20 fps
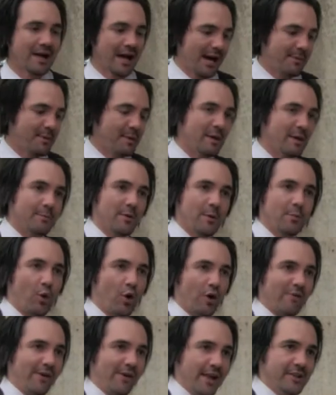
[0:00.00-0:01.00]
I'd be met with
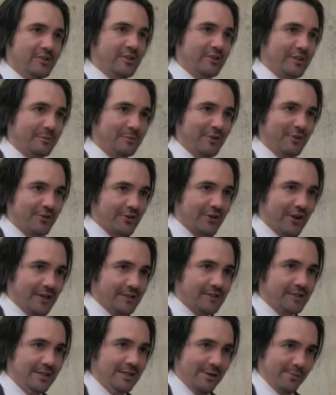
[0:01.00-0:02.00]
more violence or something
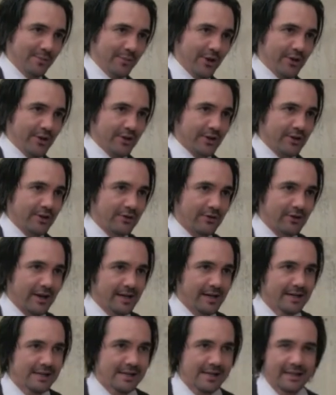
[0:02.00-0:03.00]
shot, murdered,
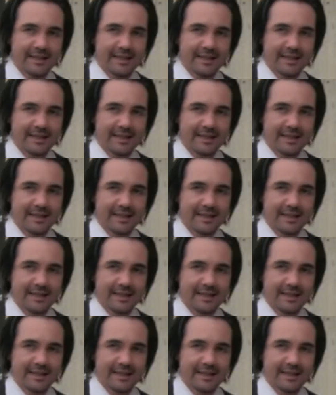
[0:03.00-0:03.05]
right?